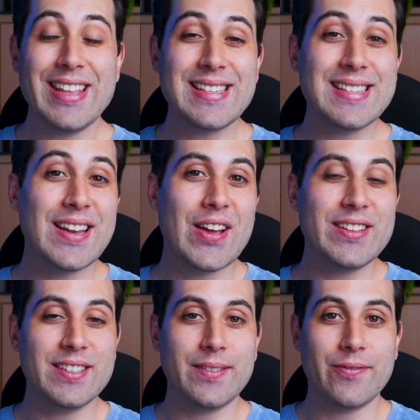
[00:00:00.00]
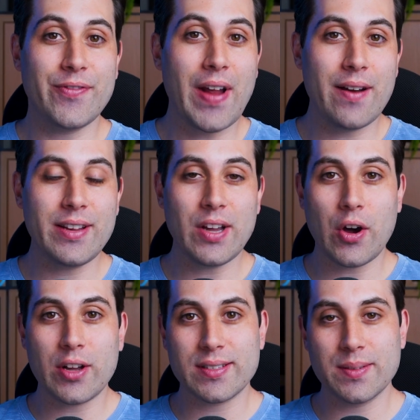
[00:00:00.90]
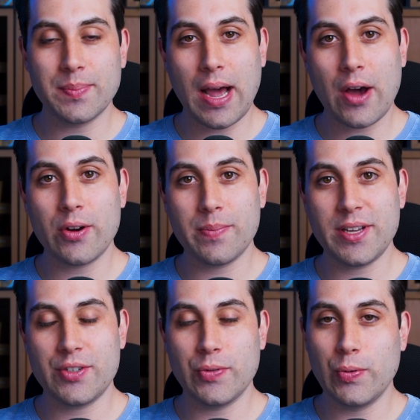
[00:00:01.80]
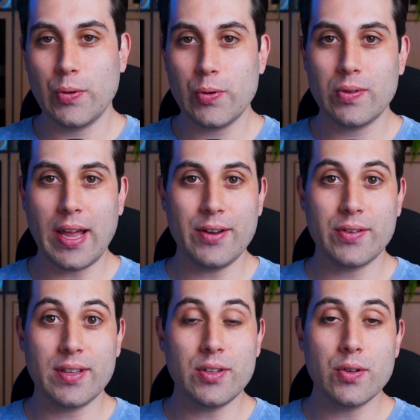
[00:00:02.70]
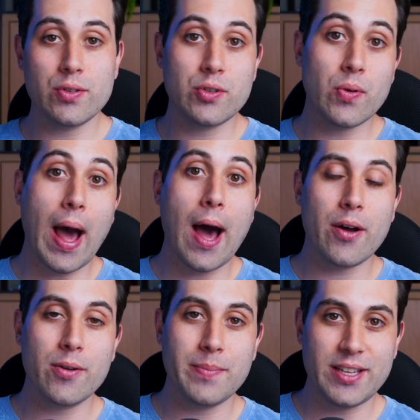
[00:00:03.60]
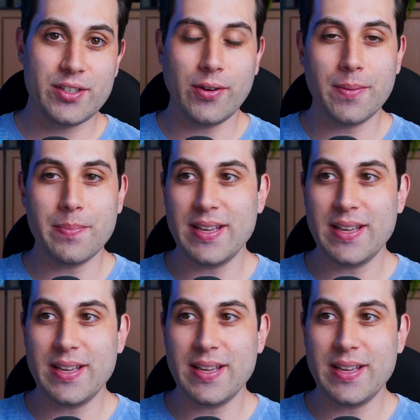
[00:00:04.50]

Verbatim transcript: This is another very awesome automation tool that you can use to automate your